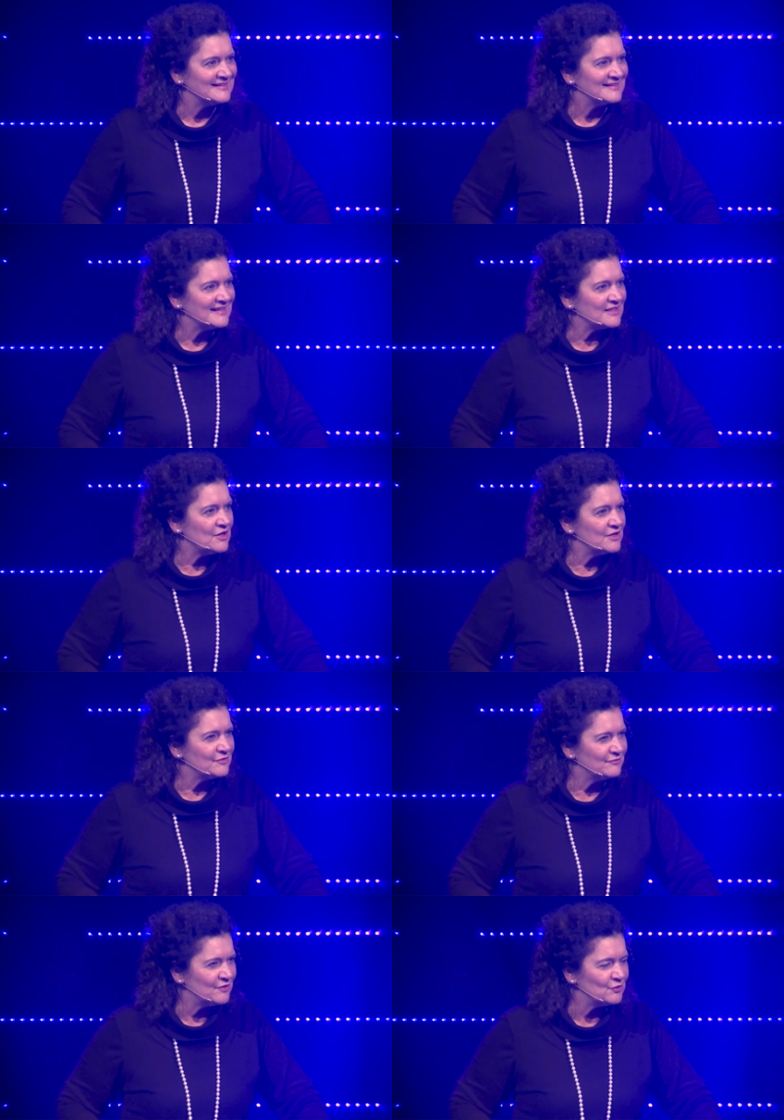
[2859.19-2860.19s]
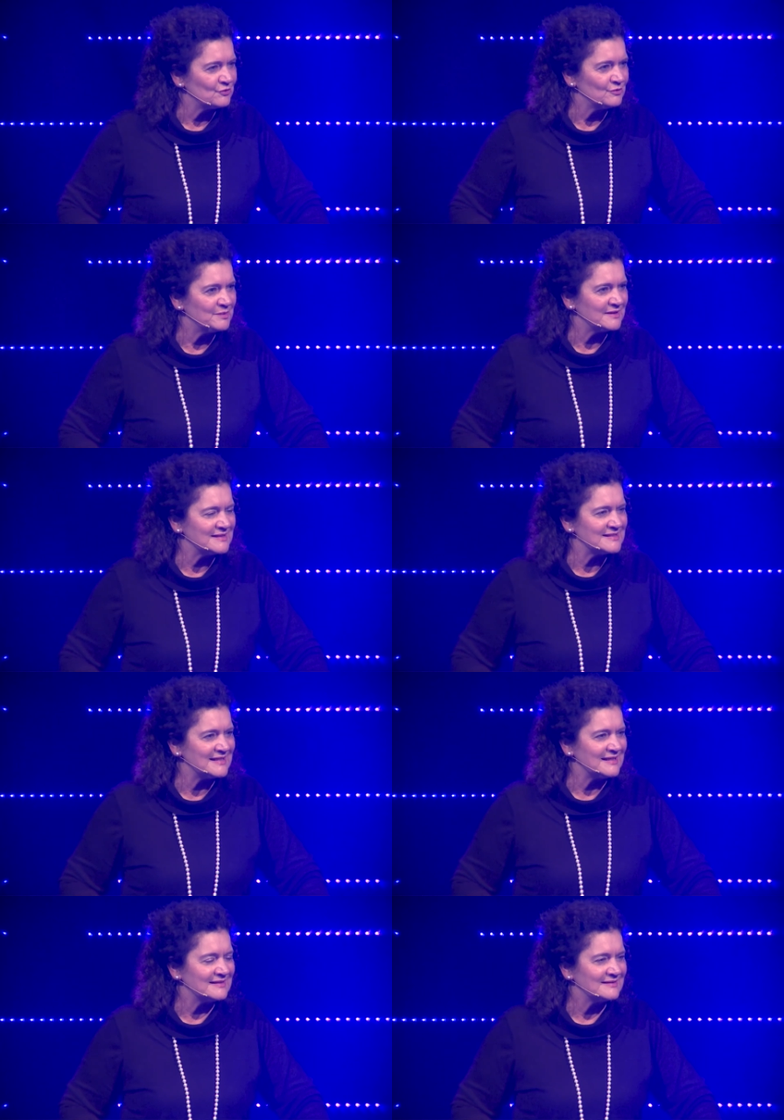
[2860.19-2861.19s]
That kind of vulnerability,
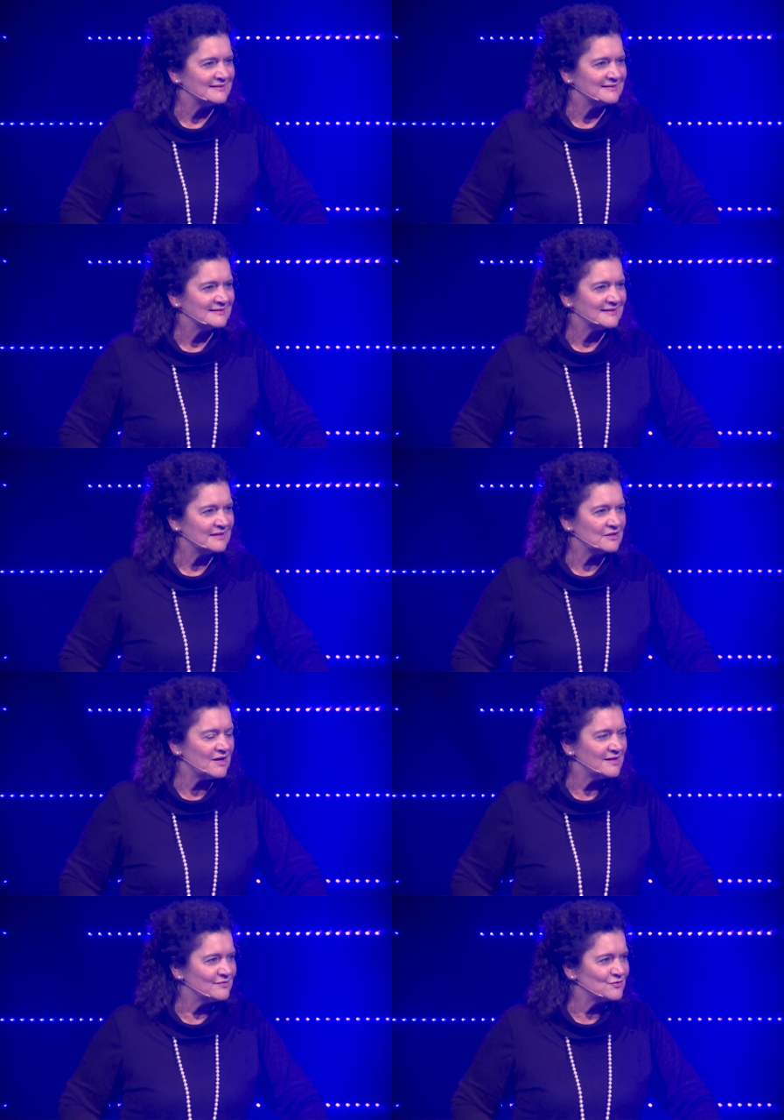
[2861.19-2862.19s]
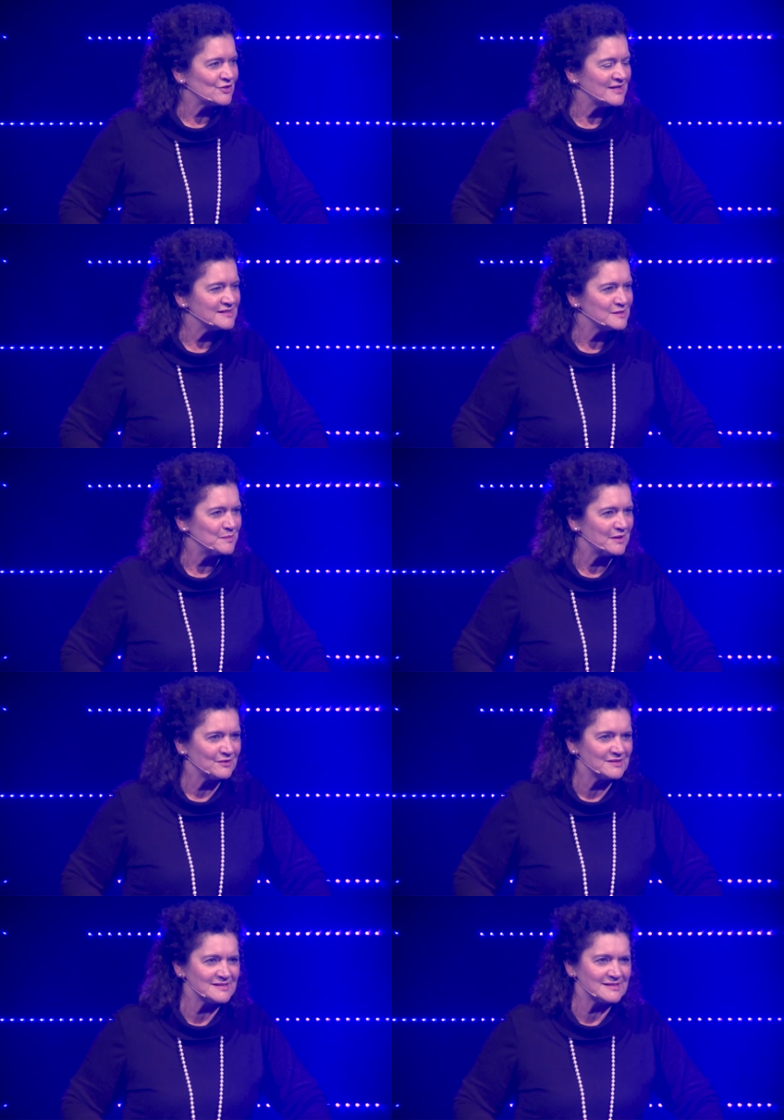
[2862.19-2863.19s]
that kind of
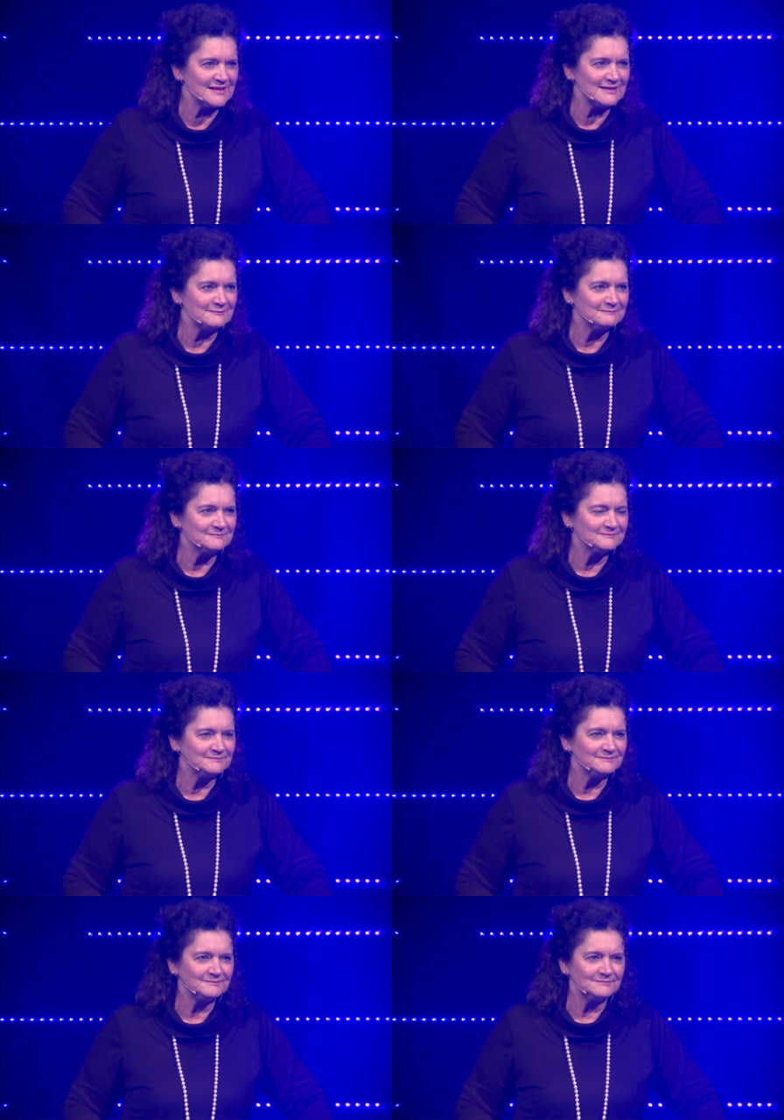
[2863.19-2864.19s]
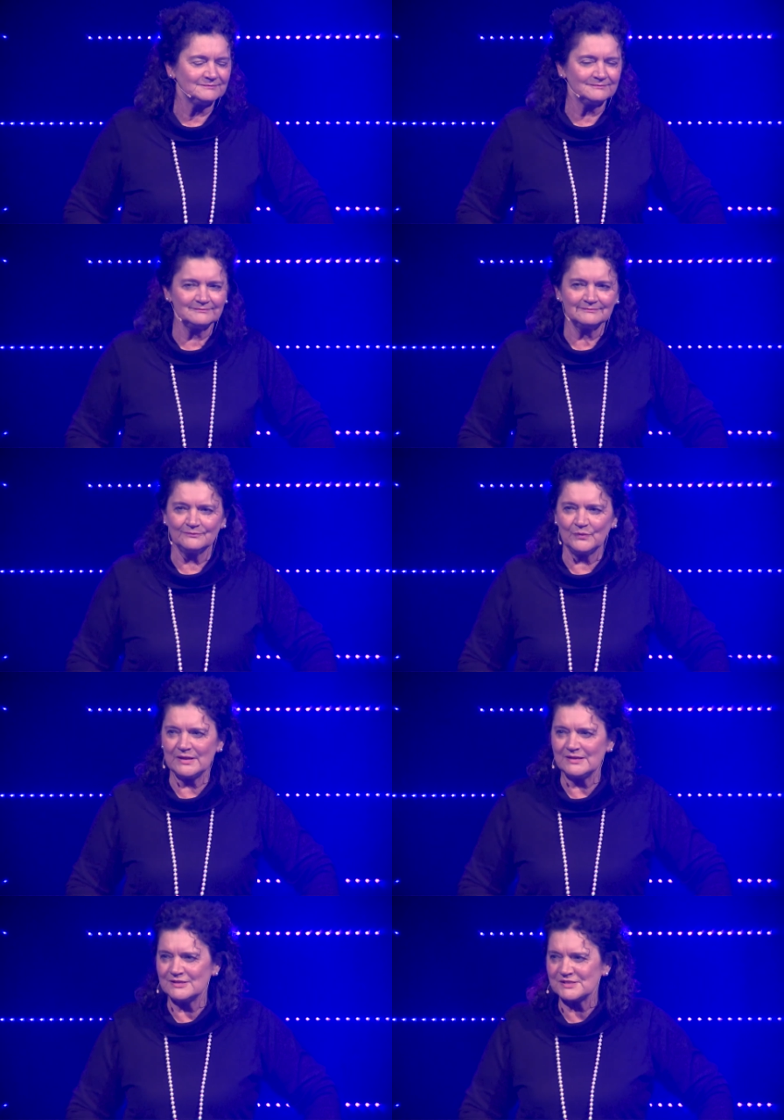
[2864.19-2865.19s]
transparency.
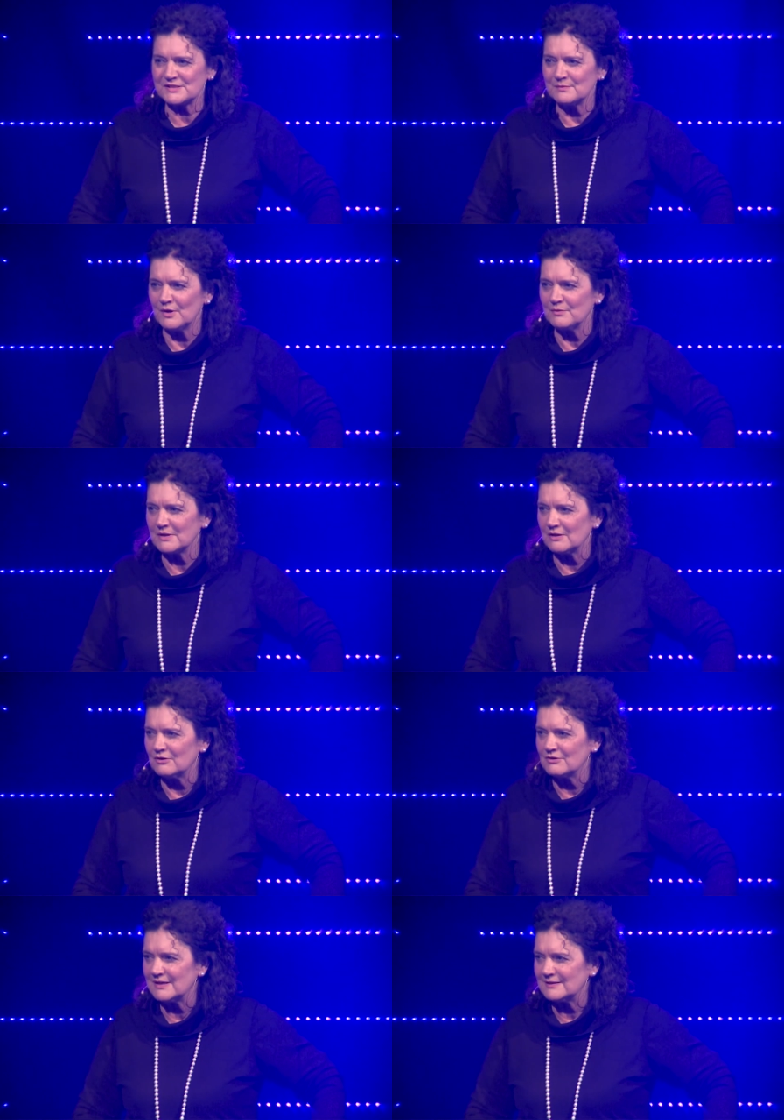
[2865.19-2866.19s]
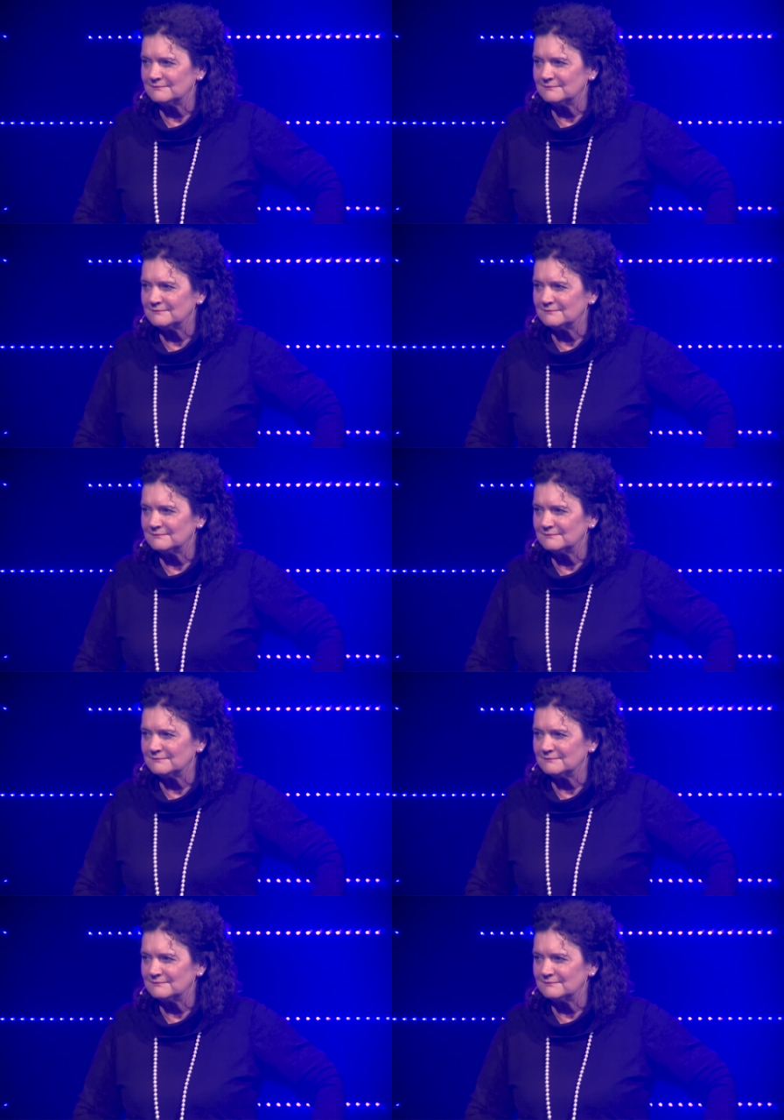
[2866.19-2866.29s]
Waiting just a moment longer.